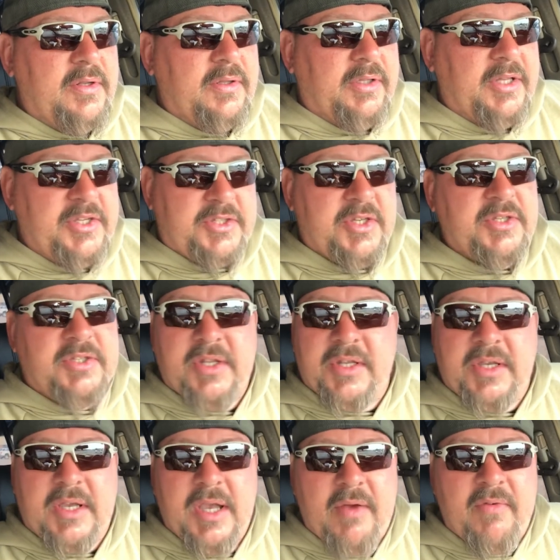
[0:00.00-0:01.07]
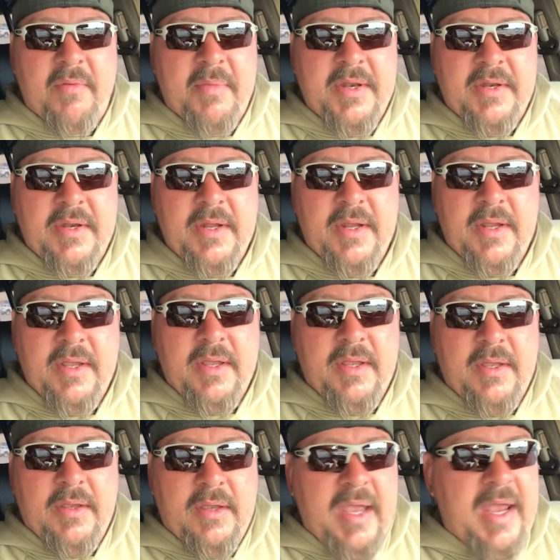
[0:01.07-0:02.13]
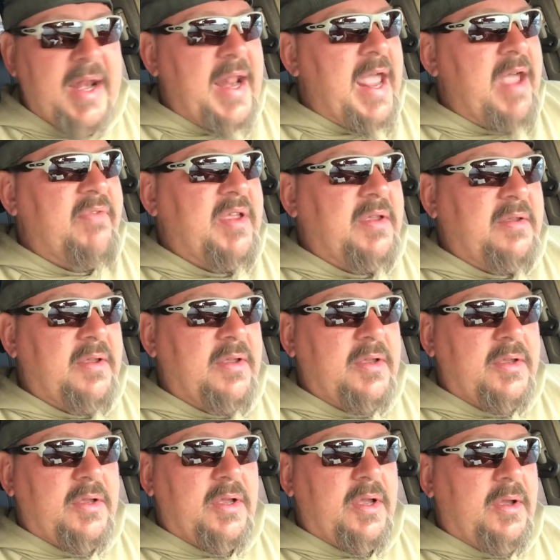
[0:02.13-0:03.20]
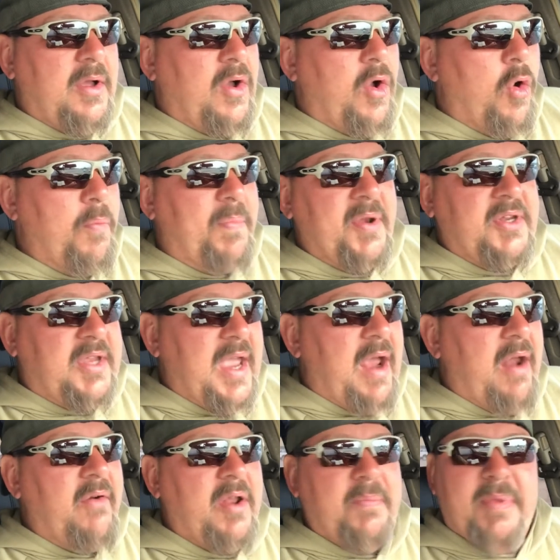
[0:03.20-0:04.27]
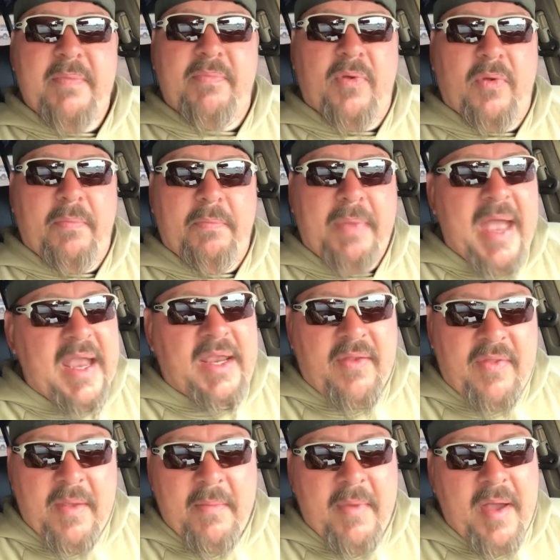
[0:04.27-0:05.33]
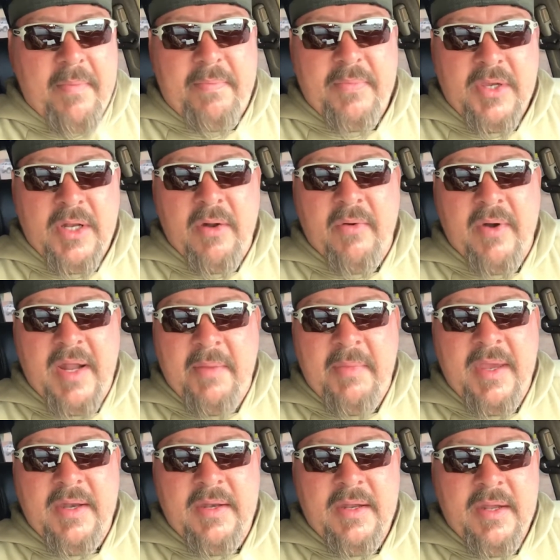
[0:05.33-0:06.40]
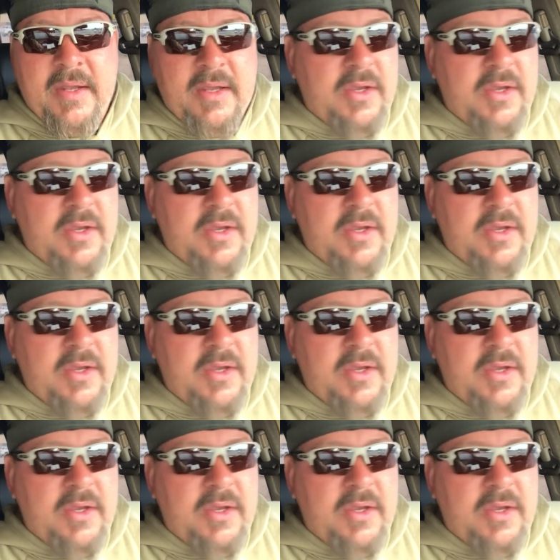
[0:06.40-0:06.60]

listen to the government and having open carry people backing them up. You know what I mean?